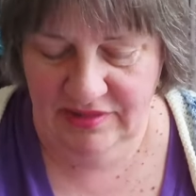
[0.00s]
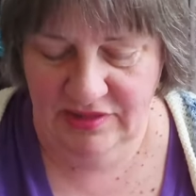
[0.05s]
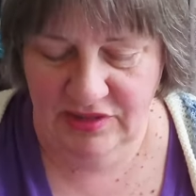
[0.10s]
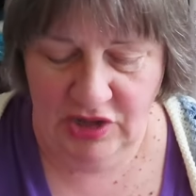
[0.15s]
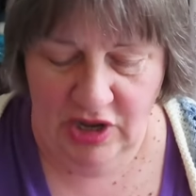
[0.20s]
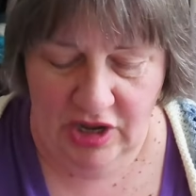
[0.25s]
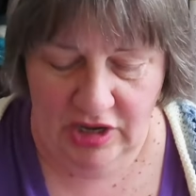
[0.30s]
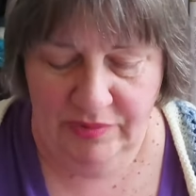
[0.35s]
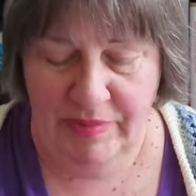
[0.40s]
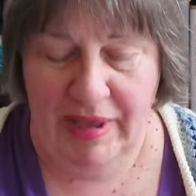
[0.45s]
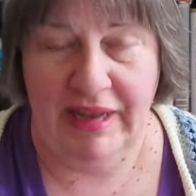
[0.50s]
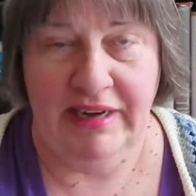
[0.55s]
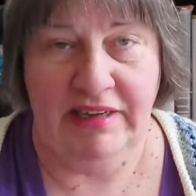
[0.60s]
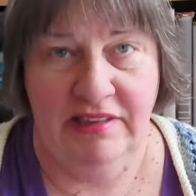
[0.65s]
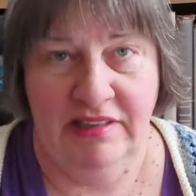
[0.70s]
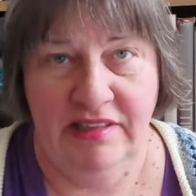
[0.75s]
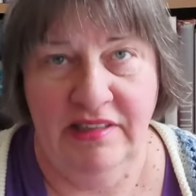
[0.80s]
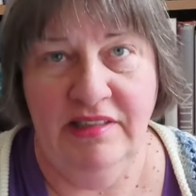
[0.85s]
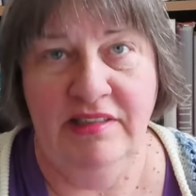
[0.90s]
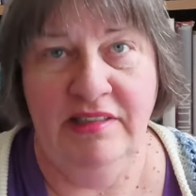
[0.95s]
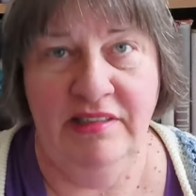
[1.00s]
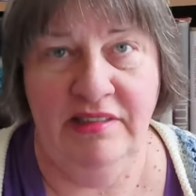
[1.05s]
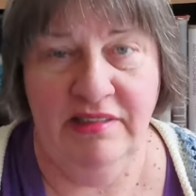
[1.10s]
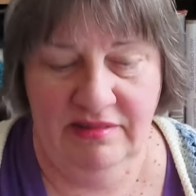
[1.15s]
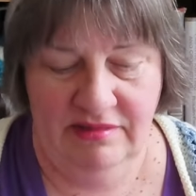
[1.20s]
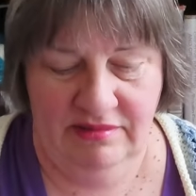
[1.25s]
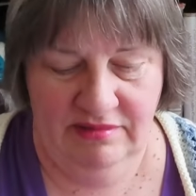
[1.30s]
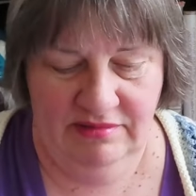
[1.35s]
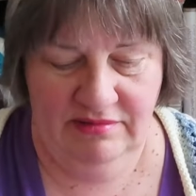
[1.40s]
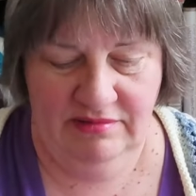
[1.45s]
Sock
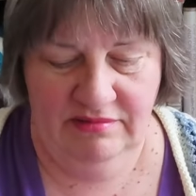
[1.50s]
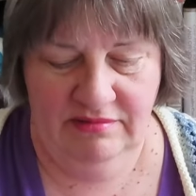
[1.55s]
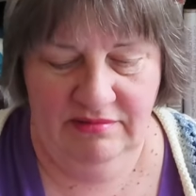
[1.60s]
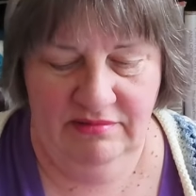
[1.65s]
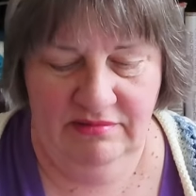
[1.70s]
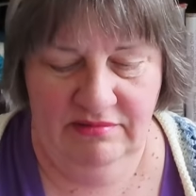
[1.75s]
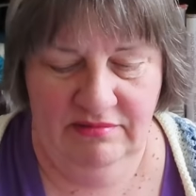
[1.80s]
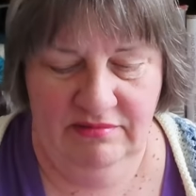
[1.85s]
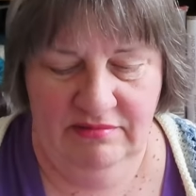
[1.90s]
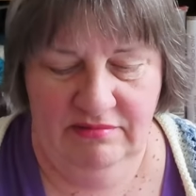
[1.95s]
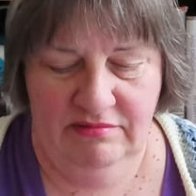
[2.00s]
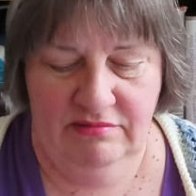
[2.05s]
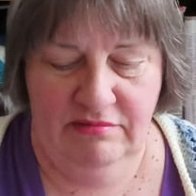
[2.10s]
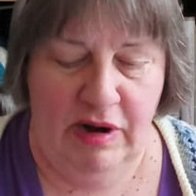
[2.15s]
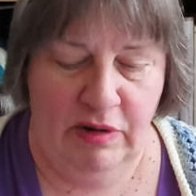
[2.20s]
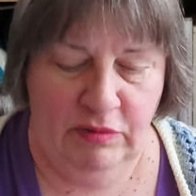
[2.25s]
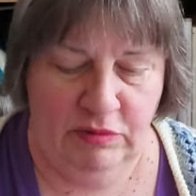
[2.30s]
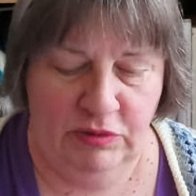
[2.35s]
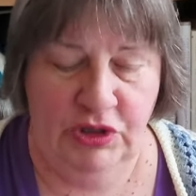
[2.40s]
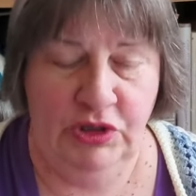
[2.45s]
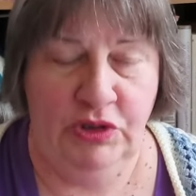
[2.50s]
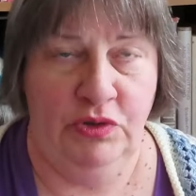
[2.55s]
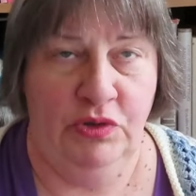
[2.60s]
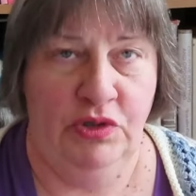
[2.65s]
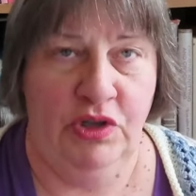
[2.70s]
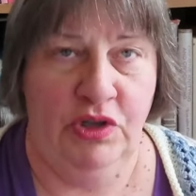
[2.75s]
Madness round two